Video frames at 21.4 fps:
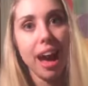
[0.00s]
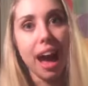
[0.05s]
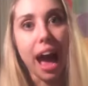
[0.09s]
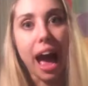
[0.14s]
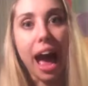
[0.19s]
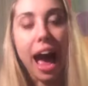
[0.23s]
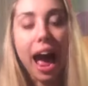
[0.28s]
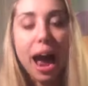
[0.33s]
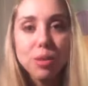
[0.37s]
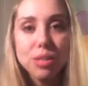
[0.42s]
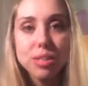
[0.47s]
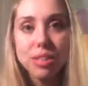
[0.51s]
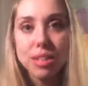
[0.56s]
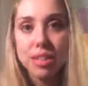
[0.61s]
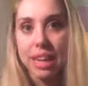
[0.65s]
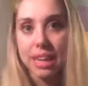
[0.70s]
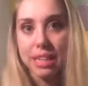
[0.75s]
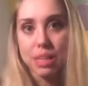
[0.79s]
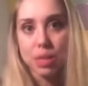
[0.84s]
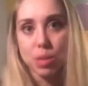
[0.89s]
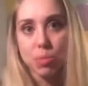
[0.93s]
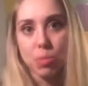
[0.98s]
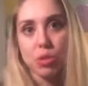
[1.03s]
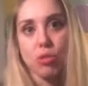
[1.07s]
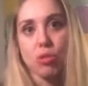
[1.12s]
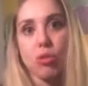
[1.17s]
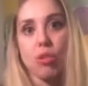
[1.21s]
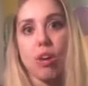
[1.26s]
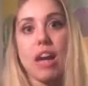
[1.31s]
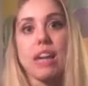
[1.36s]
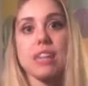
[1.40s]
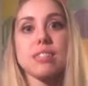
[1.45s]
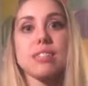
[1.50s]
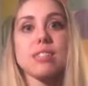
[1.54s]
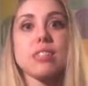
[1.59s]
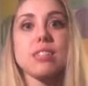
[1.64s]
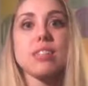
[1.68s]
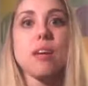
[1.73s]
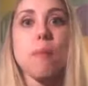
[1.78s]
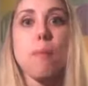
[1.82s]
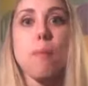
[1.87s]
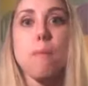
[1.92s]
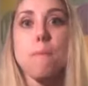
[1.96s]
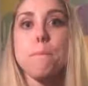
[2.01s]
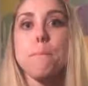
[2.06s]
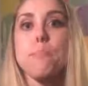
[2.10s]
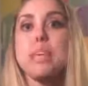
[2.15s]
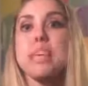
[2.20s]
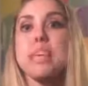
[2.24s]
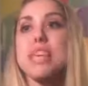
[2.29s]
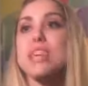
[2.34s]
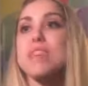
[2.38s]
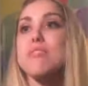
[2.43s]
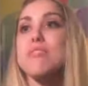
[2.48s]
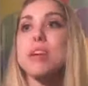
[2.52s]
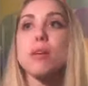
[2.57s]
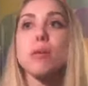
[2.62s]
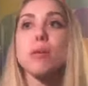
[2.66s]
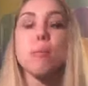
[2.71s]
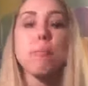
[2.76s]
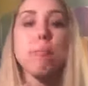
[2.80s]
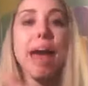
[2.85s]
I was connecting with Christ even